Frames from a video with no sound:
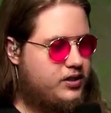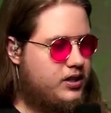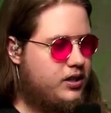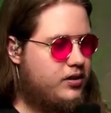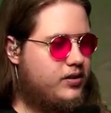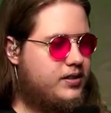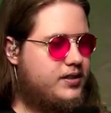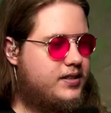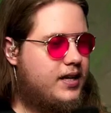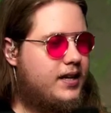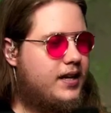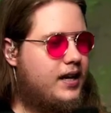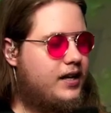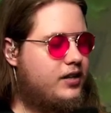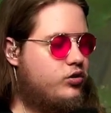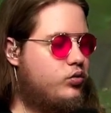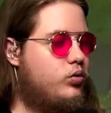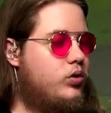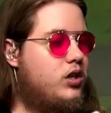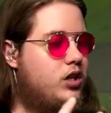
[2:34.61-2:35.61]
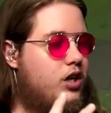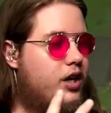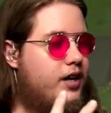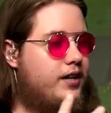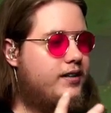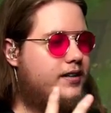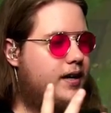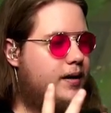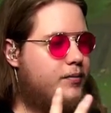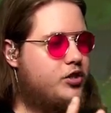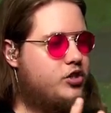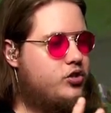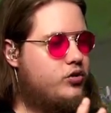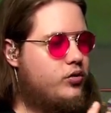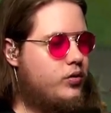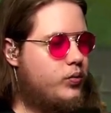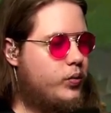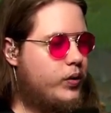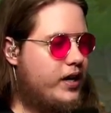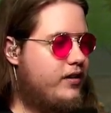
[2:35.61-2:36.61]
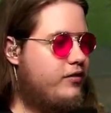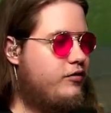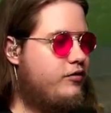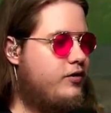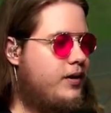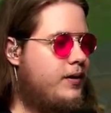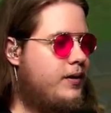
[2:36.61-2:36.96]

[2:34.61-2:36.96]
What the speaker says: here is that I do a lot of damage to the wave,